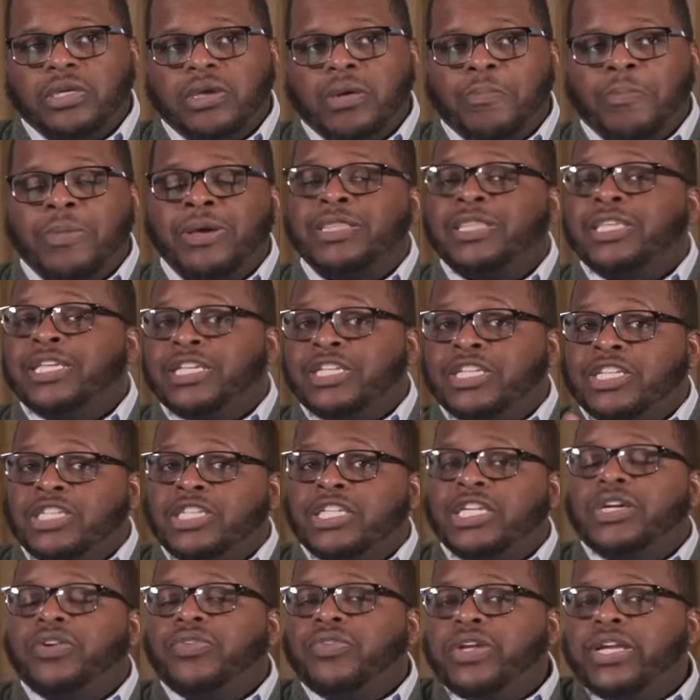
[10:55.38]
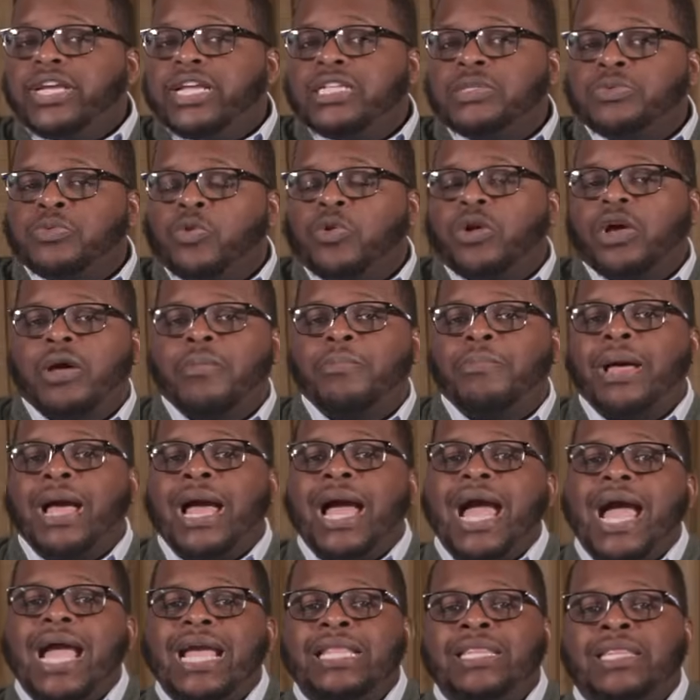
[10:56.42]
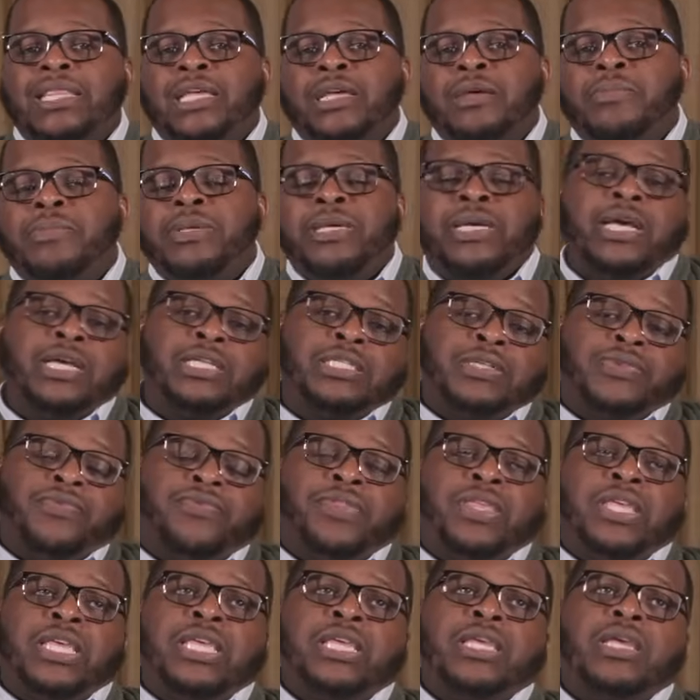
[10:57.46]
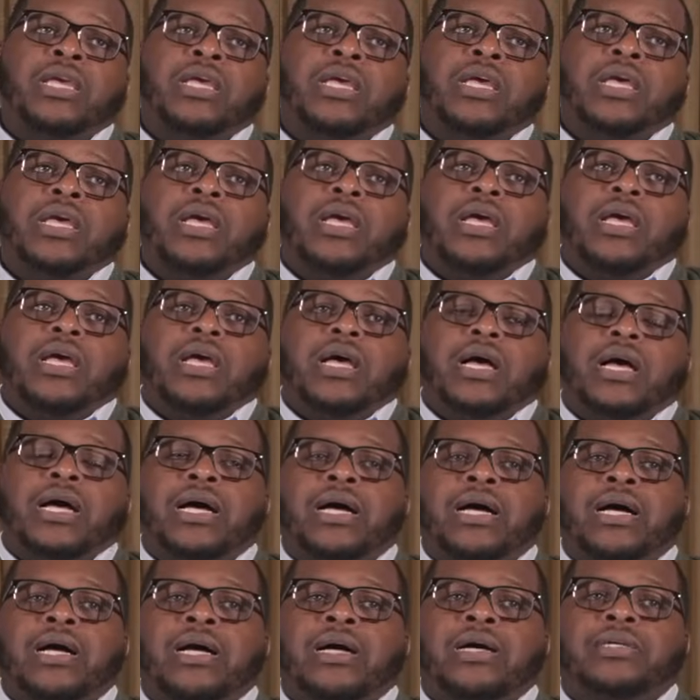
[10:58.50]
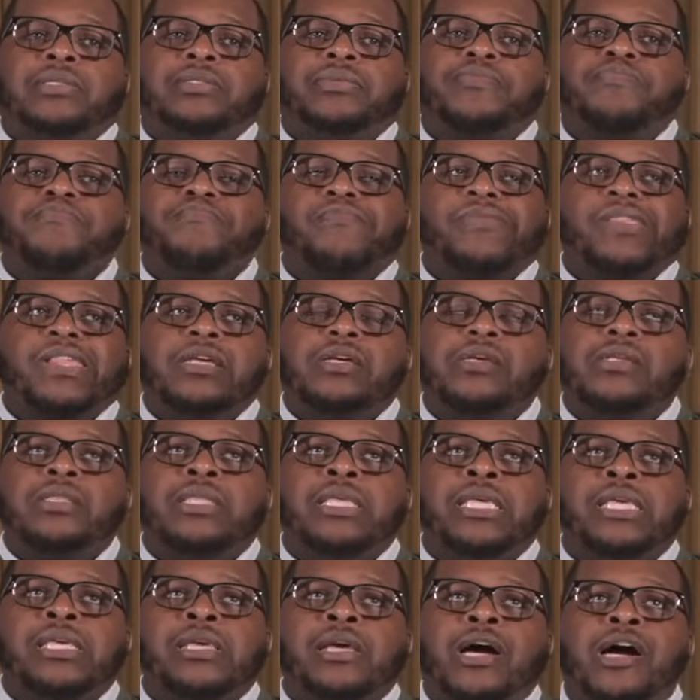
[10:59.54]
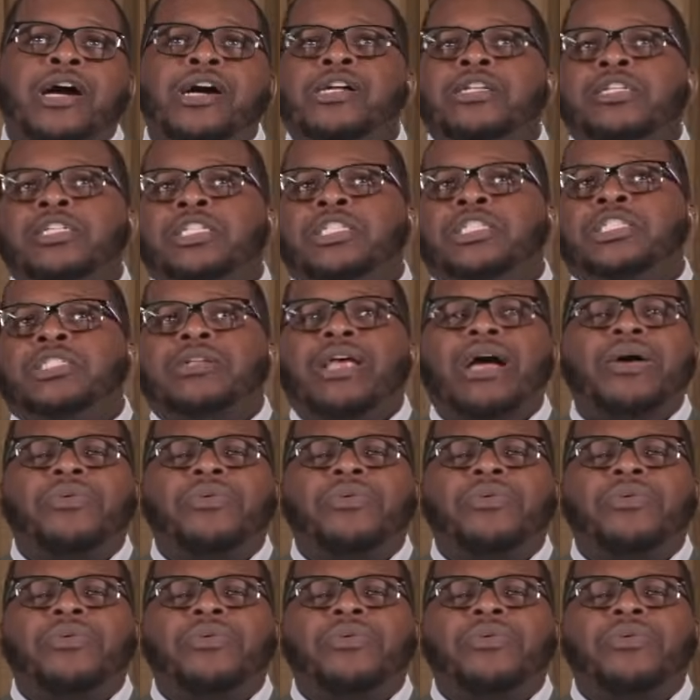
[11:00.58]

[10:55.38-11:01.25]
but the Assyrians will come behind them because of the uh, the un I